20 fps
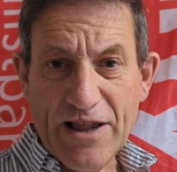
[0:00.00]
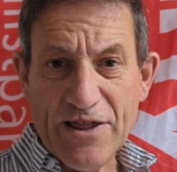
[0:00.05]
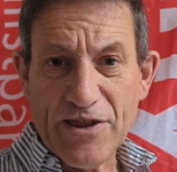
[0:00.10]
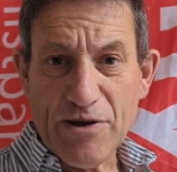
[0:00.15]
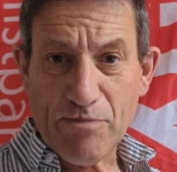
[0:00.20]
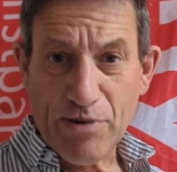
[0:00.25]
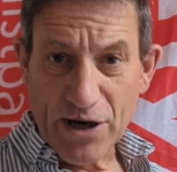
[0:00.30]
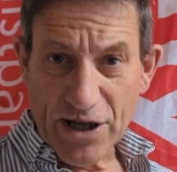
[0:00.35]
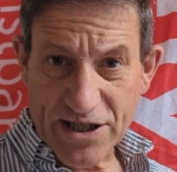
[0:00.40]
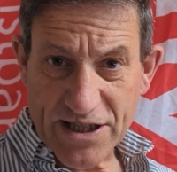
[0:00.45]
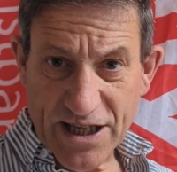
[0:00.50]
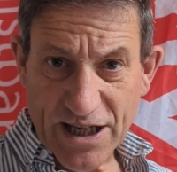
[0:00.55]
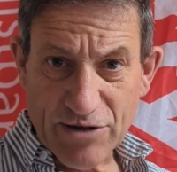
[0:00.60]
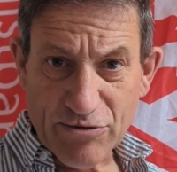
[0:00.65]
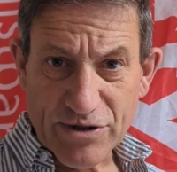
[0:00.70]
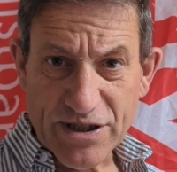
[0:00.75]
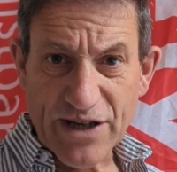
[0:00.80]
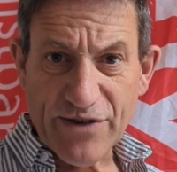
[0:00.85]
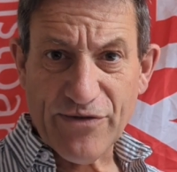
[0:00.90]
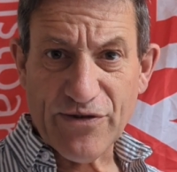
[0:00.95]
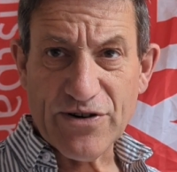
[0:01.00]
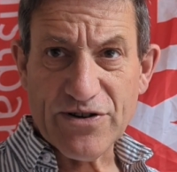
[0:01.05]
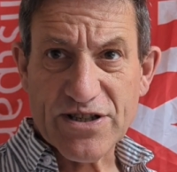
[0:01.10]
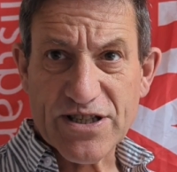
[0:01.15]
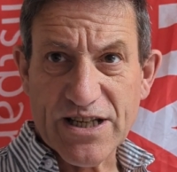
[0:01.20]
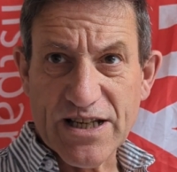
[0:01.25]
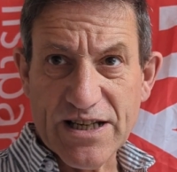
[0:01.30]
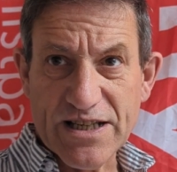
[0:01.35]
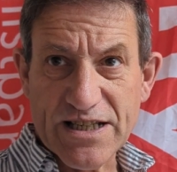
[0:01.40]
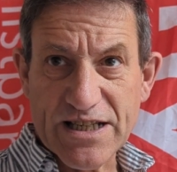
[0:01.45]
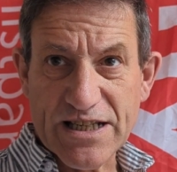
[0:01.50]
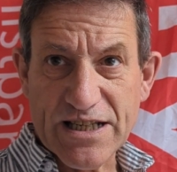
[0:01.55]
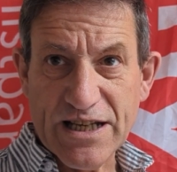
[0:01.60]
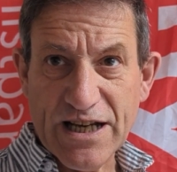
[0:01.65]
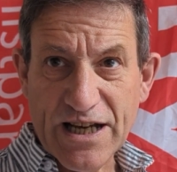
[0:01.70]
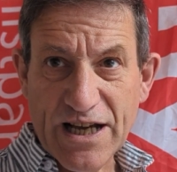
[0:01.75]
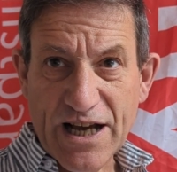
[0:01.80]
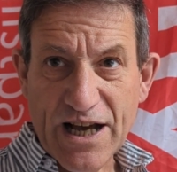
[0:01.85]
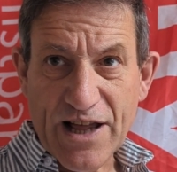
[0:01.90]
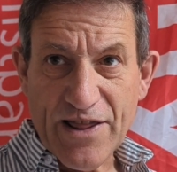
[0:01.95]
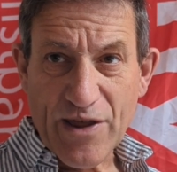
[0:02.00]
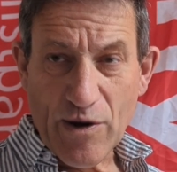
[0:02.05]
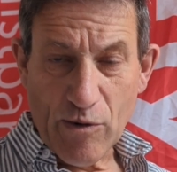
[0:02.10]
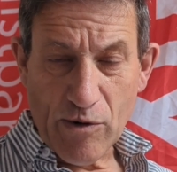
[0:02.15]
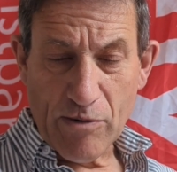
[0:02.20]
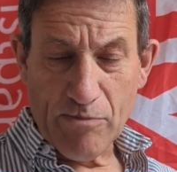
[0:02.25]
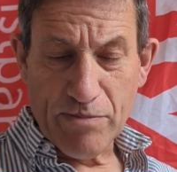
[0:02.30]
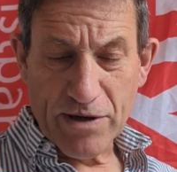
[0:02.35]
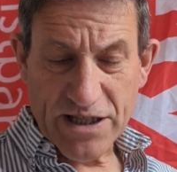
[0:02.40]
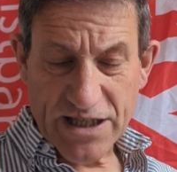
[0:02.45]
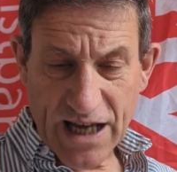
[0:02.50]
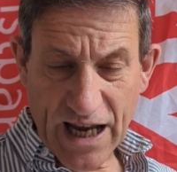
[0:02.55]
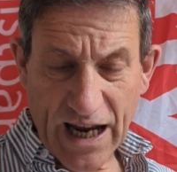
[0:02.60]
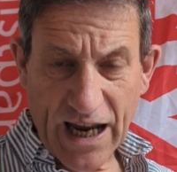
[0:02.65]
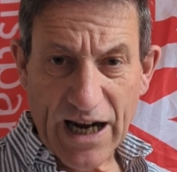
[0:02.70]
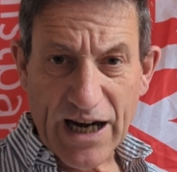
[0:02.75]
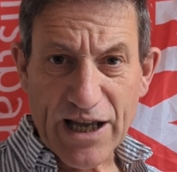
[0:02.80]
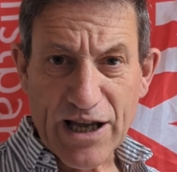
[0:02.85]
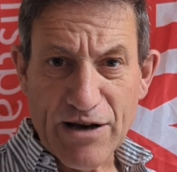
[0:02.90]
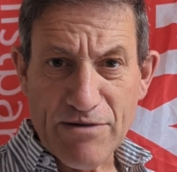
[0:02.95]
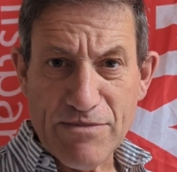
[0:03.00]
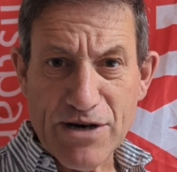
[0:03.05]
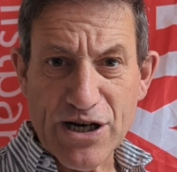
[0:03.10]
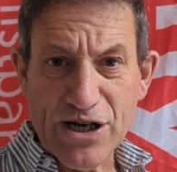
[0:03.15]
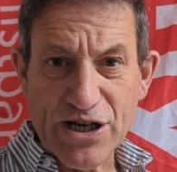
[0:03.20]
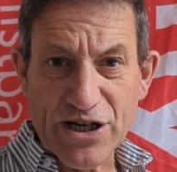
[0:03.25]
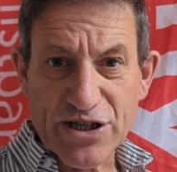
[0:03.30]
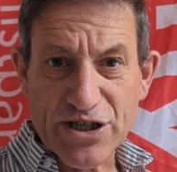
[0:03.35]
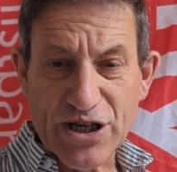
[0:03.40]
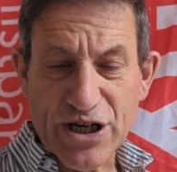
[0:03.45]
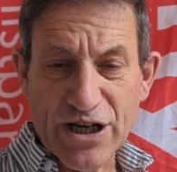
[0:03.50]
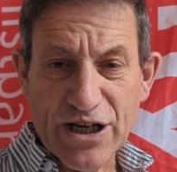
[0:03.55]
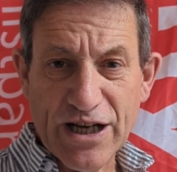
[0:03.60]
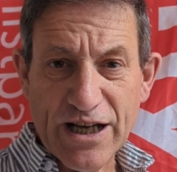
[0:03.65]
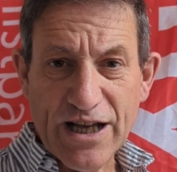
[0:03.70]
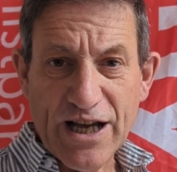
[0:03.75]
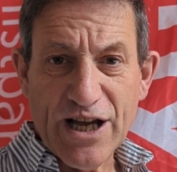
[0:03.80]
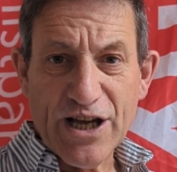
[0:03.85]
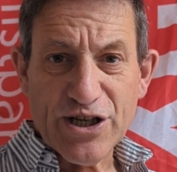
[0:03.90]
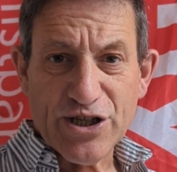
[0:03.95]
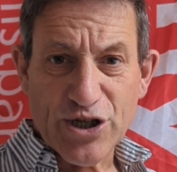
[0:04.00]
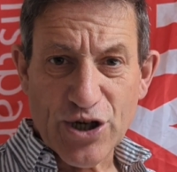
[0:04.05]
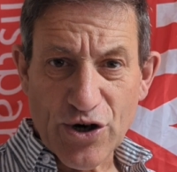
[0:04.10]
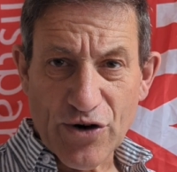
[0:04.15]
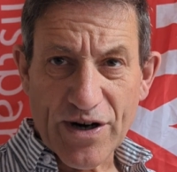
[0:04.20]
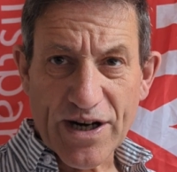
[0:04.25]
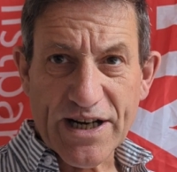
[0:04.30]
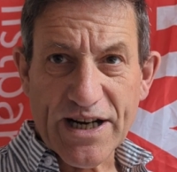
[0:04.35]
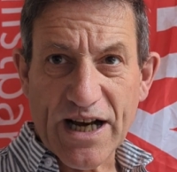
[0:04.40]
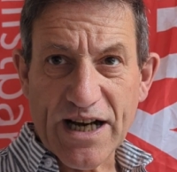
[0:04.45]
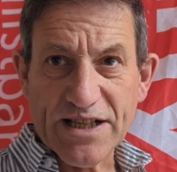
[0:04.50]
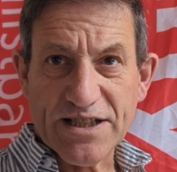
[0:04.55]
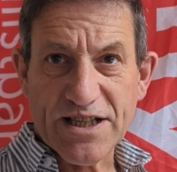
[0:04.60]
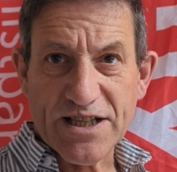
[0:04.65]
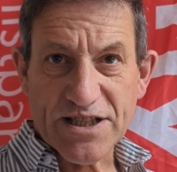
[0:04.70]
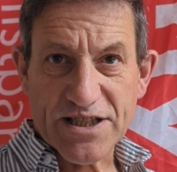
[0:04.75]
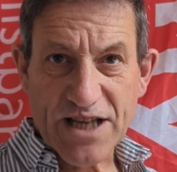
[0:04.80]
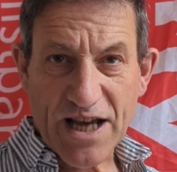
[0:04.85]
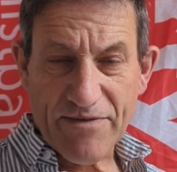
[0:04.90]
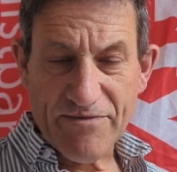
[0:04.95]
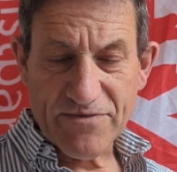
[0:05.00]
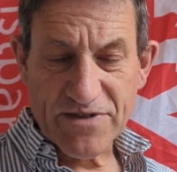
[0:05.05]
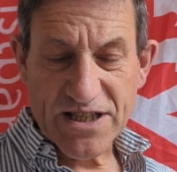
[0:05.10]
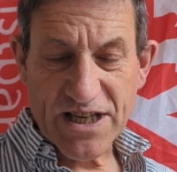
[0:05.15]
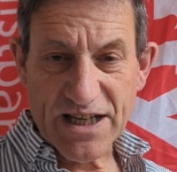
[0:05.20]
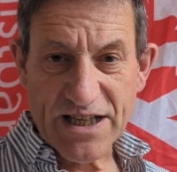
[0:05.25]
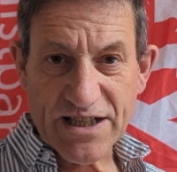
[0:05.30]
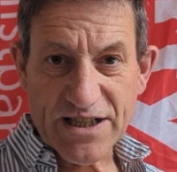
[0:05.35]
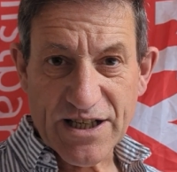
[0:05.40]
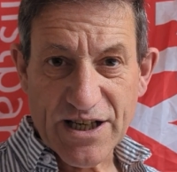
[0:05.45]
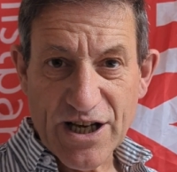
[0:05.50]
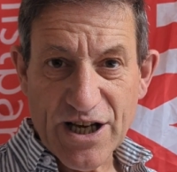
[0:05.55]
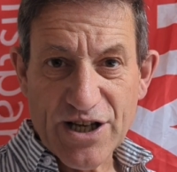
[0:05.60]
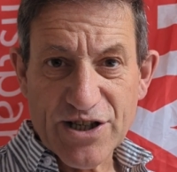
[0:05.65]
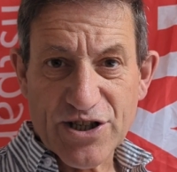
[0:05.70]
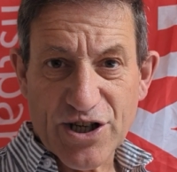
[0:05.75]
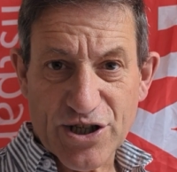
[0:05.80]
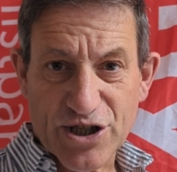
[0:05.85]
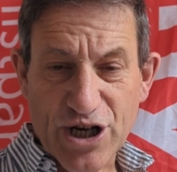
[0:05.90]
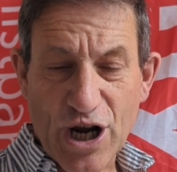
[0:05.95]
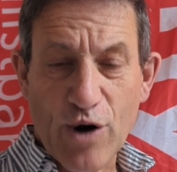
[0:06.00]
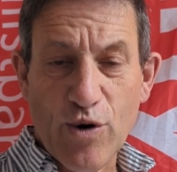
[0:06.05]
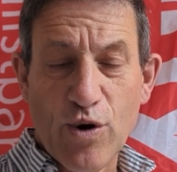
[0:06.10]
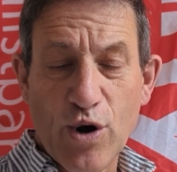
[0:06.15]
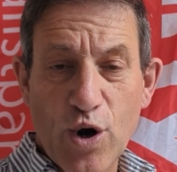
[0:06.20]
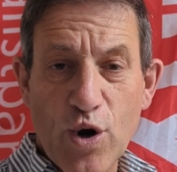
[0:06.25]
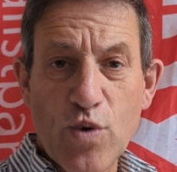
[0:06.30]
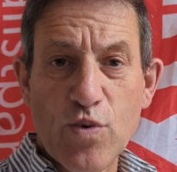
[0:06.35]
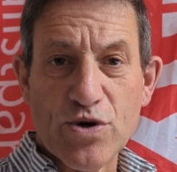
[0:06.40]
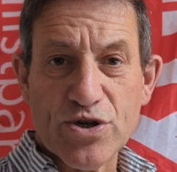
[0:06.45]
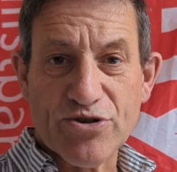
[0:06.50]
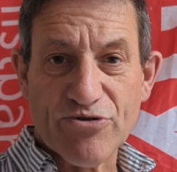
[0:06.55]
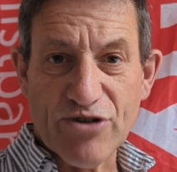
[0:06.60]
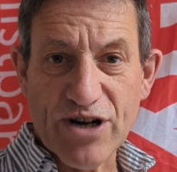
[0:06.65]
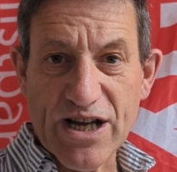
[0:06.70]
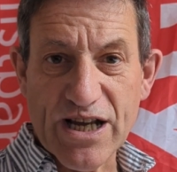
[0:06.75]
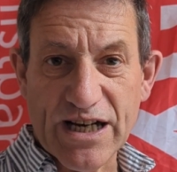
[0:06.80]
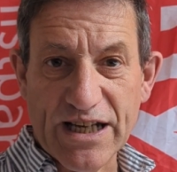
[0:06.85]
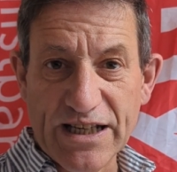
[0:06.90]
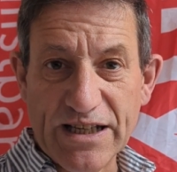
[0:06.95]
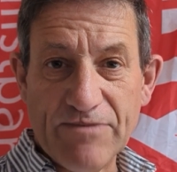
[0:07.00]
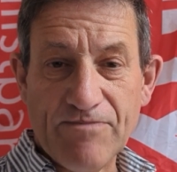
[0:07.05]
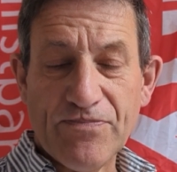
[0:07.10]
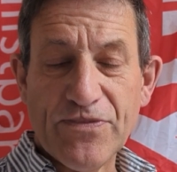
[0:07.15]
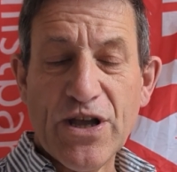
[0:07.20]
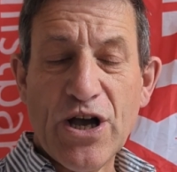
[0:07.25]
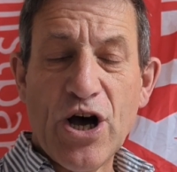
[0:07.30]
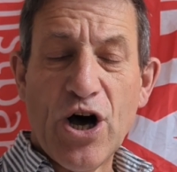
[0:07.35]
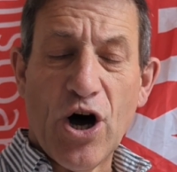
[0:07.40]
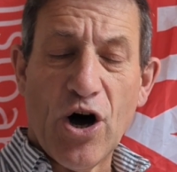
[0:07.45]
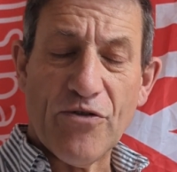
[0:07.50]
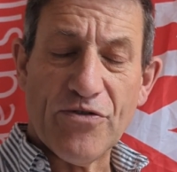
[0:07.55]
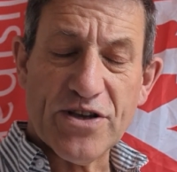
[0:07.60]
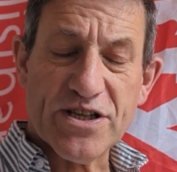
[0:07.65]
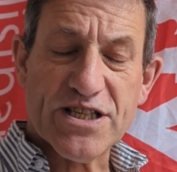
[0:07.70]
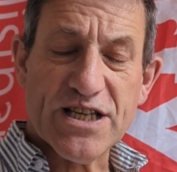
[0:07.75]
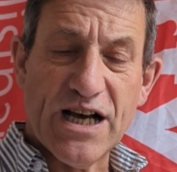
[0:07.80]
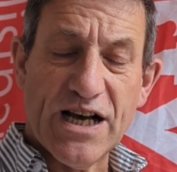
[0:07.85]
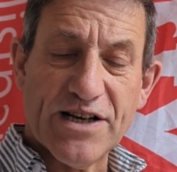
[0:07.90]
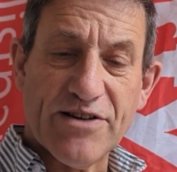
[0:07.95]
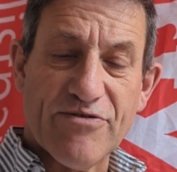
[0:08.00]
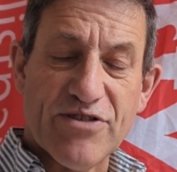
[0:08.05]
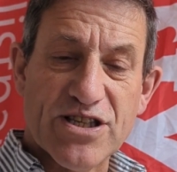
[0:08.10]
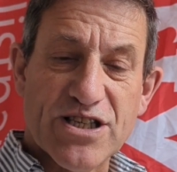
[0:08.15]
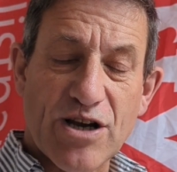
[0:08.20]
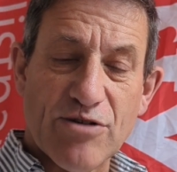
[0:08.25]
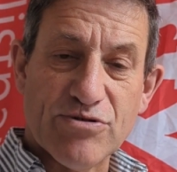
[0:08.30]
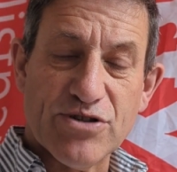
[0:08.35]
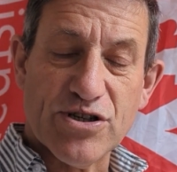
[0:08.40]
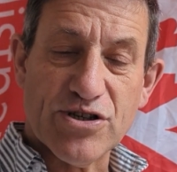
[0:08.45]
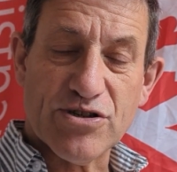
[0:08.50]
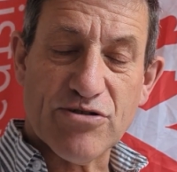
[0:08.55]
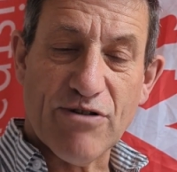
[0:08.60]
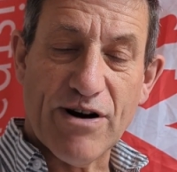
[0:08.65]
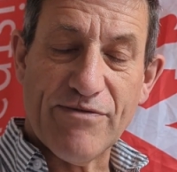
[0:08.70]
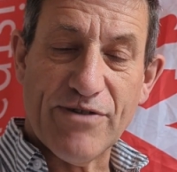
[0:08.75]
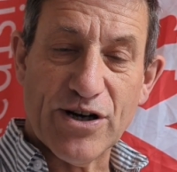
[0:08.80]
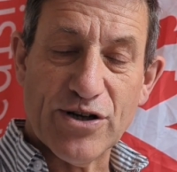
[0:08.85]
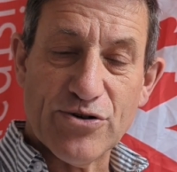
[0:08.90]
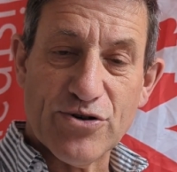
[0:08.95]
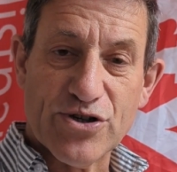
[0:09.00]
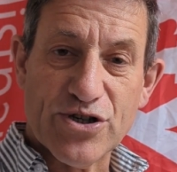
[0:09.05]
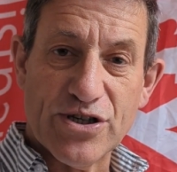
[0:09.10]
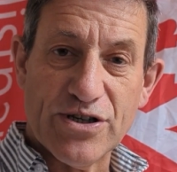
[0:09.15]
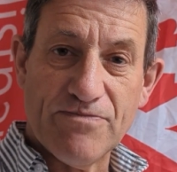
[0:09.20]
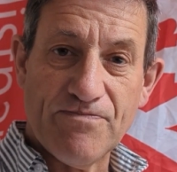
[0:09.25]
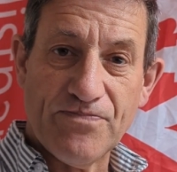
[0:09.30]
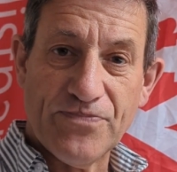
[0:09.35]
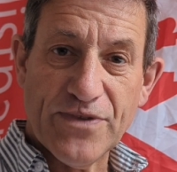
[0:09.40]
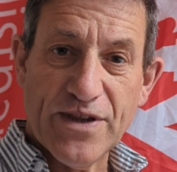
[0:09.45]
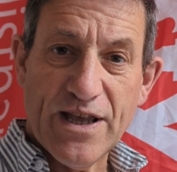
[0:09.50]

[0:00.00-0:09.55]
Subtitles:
the political differences that would particularly emerge during 1917 to show who was really on the side of the socialist revolution,